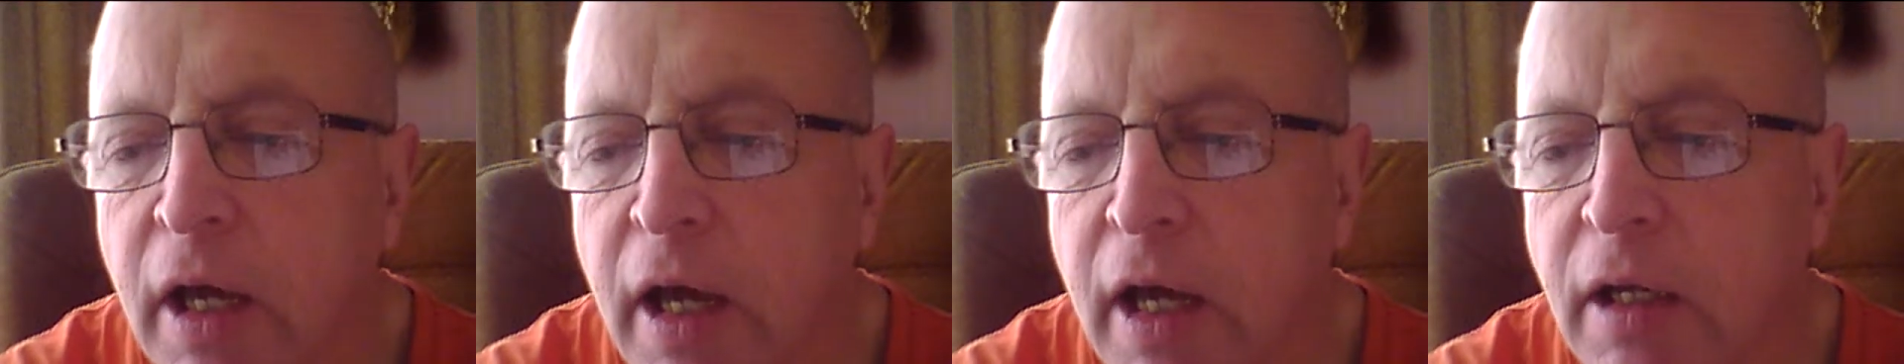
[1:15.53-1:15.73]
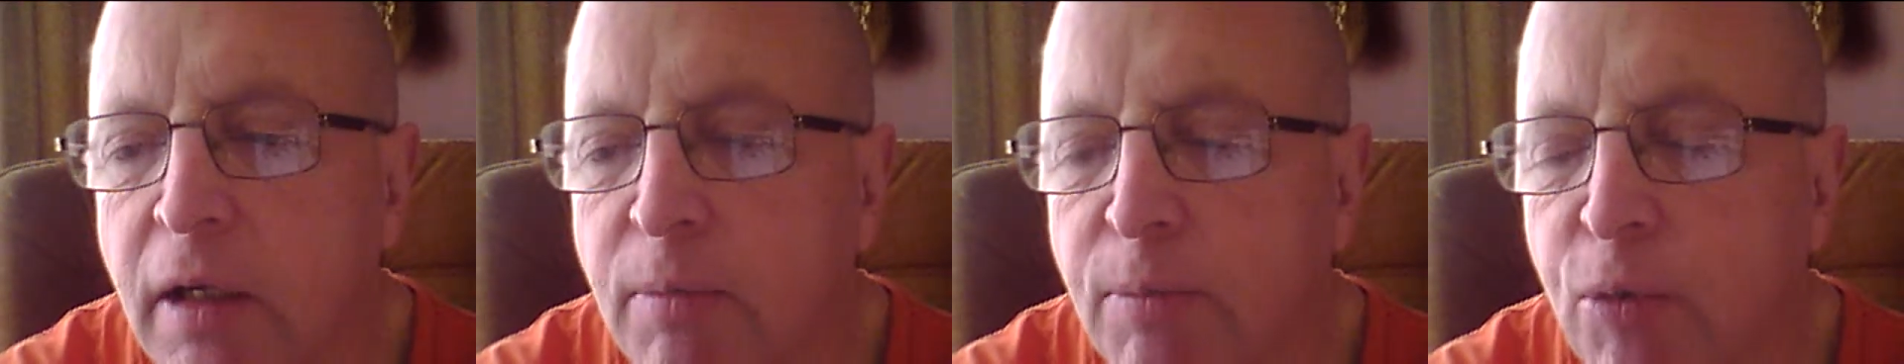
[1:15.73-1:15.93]

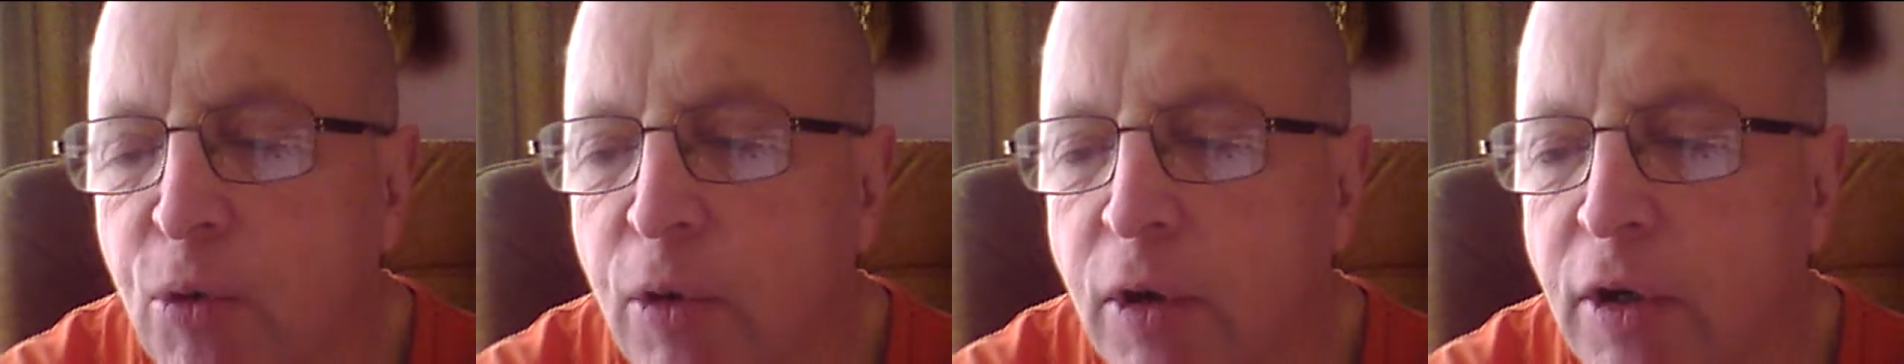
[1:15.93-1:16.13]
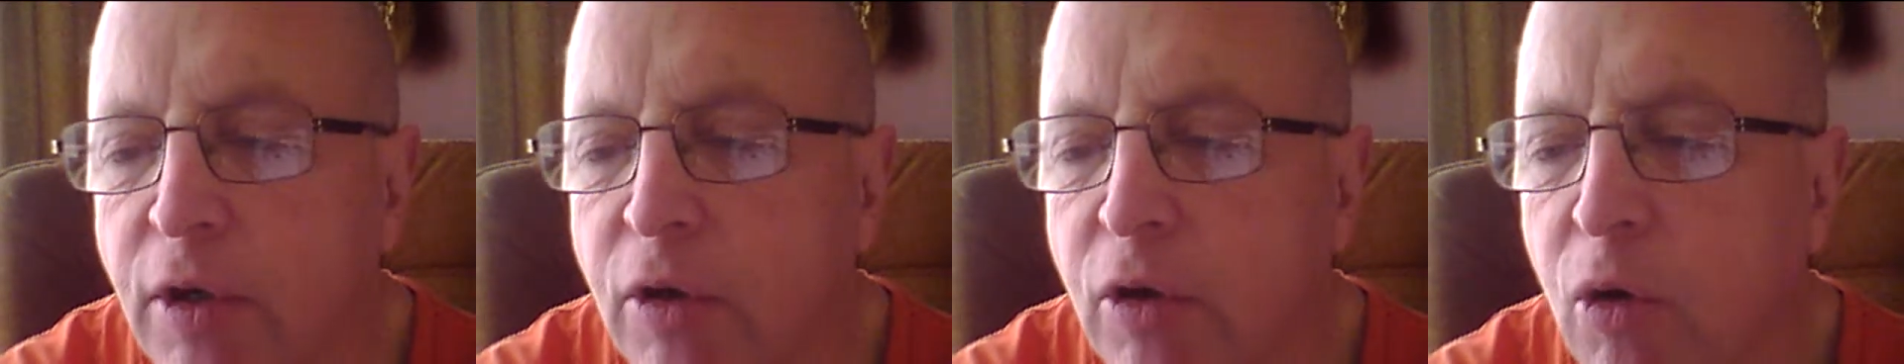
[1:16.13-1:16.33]
an
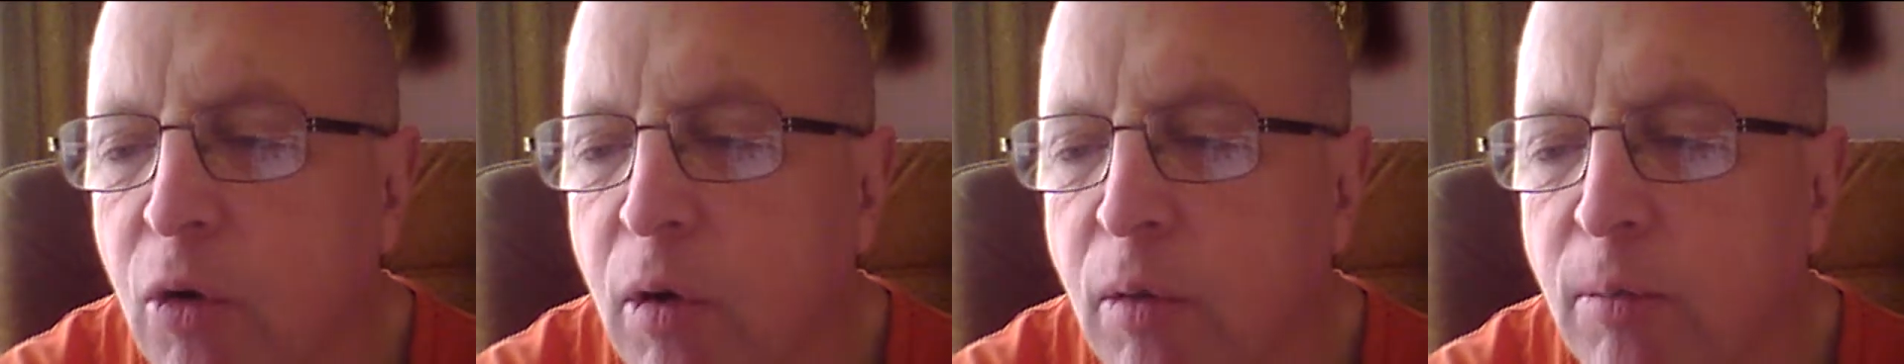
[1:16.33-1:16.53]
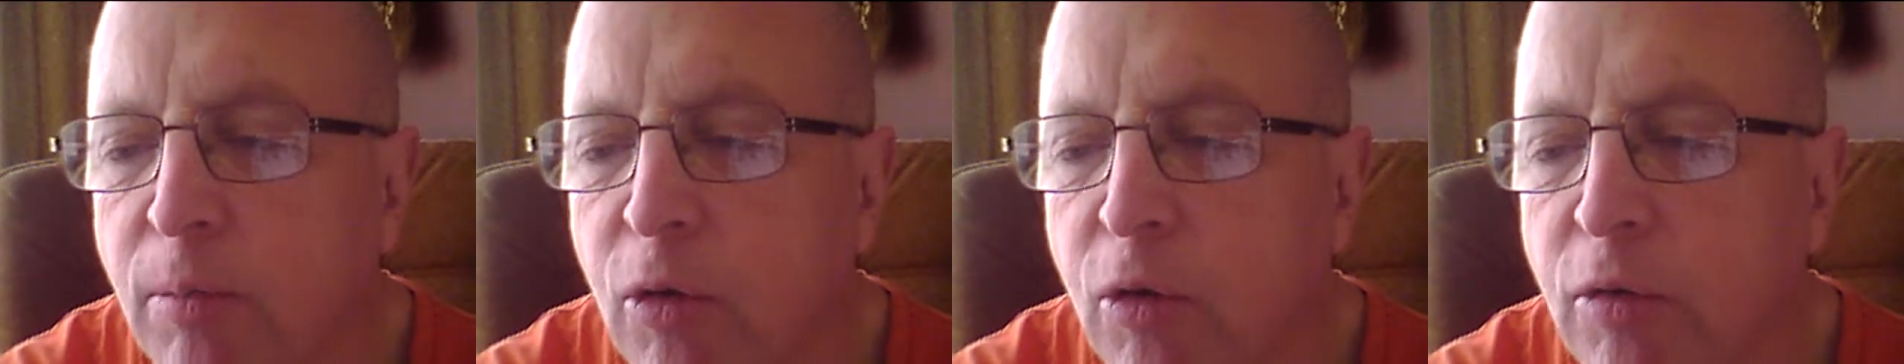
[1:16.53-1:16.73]
important
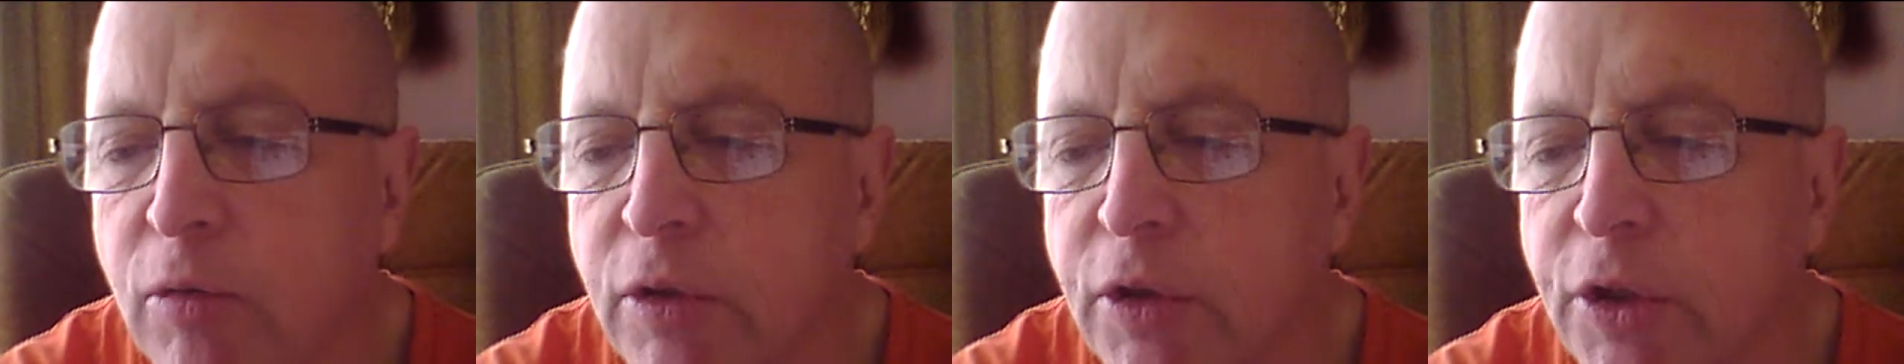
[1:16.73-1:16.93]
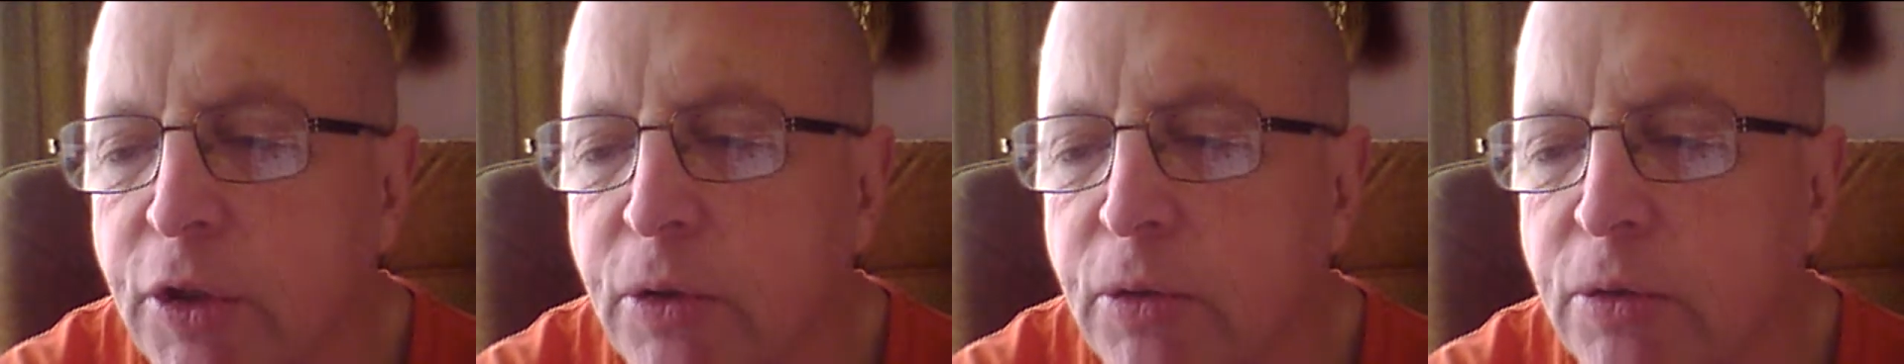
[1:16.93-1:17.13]

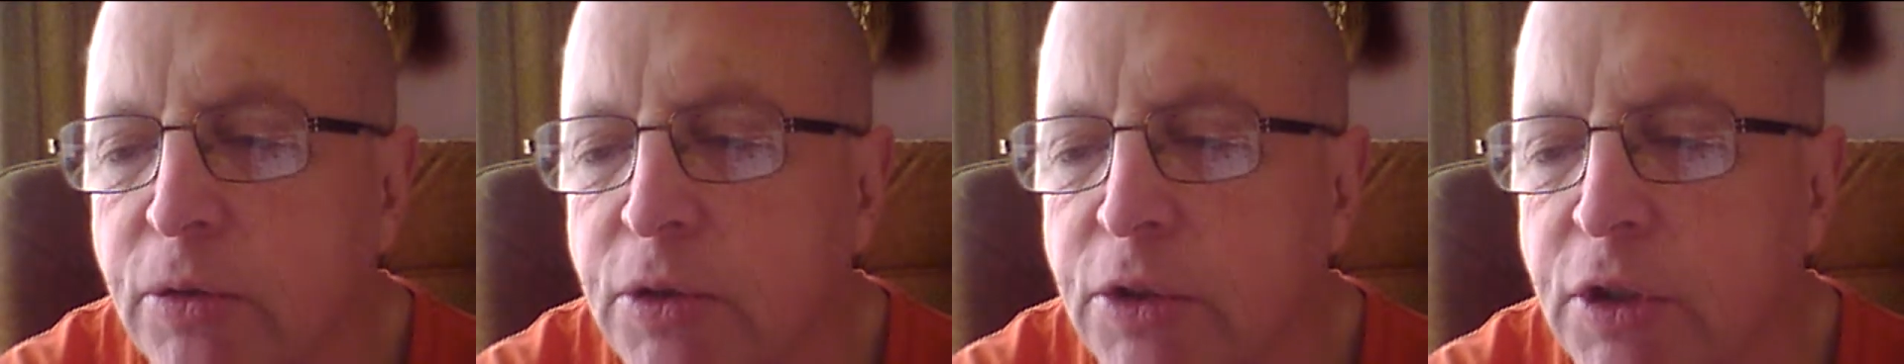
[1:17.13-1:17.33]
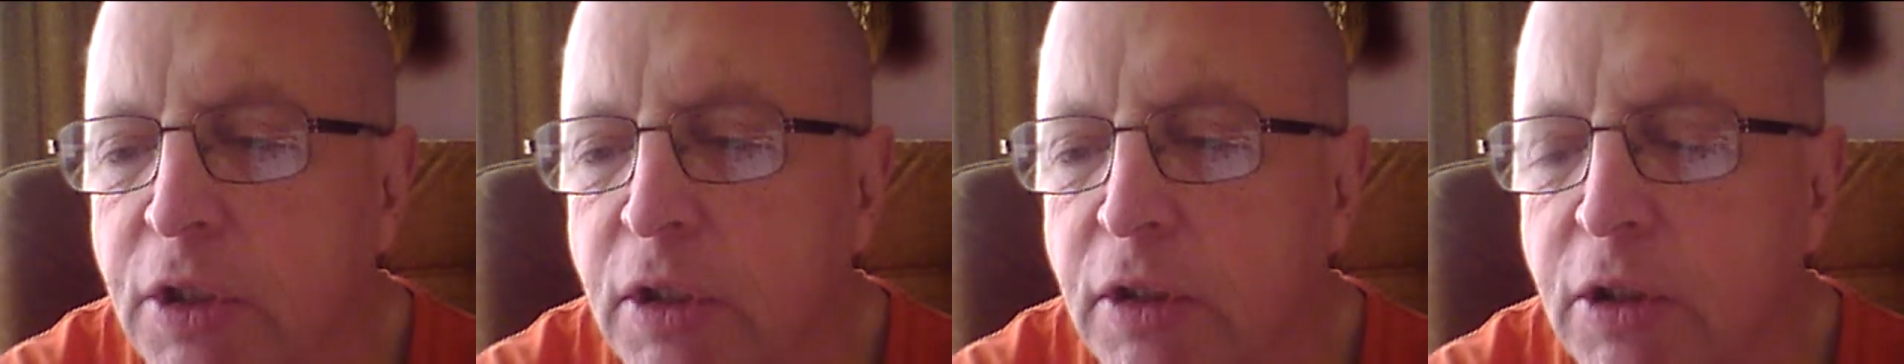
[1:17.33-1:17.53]
hormone
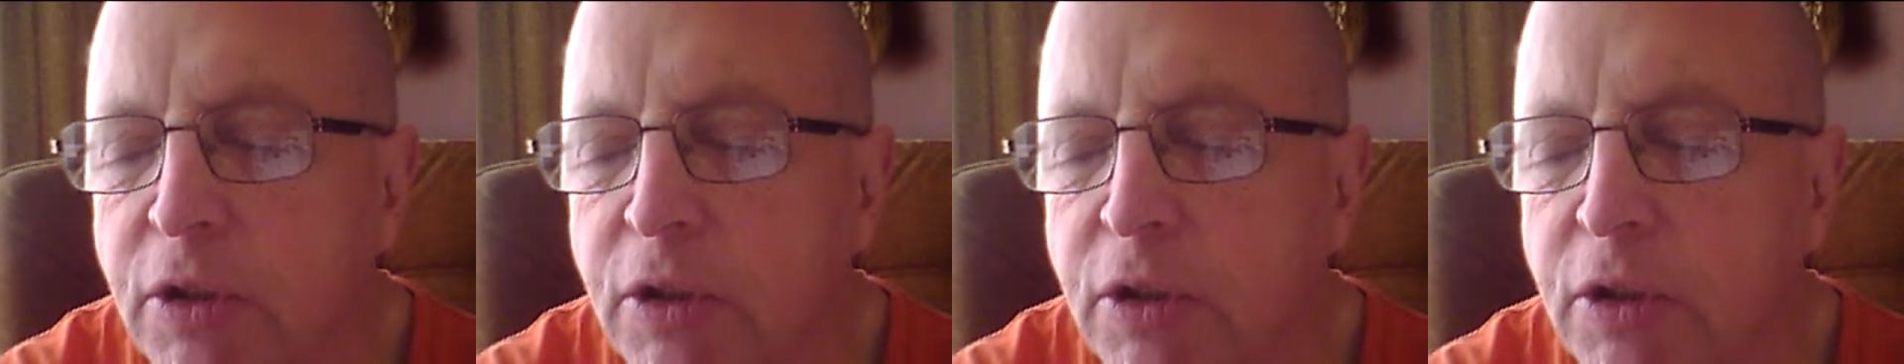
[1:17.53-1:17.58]
used in